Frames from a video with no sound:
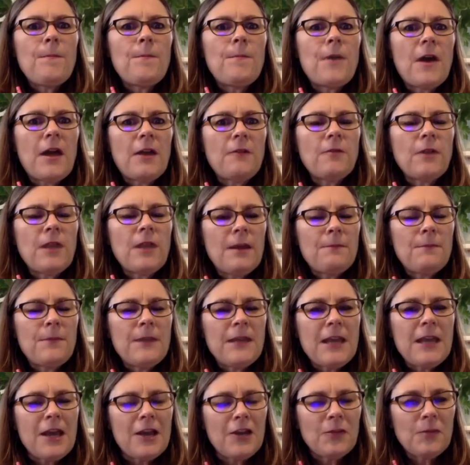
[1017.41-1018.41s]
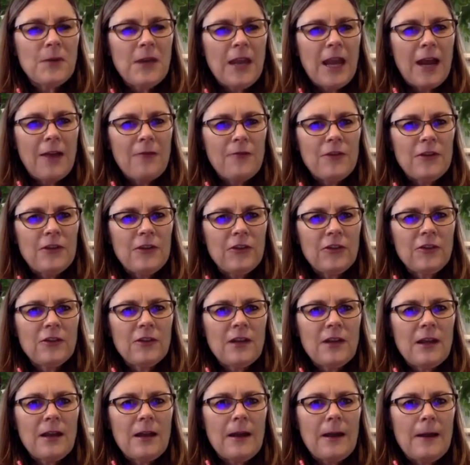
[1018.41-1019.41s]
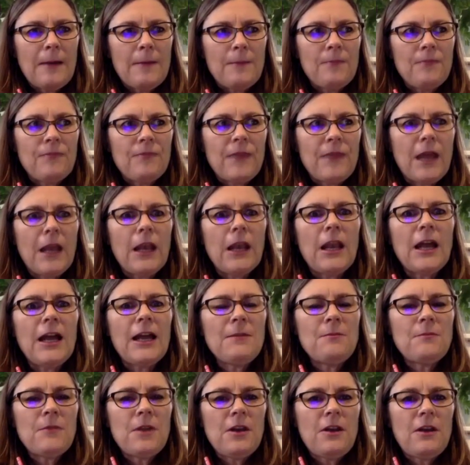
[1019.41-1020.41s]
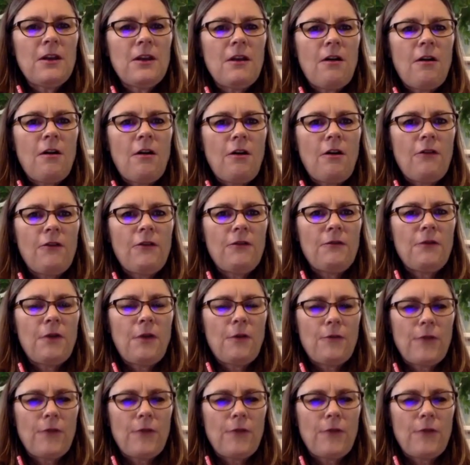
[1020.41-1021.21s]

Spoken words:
but because we have this alignment on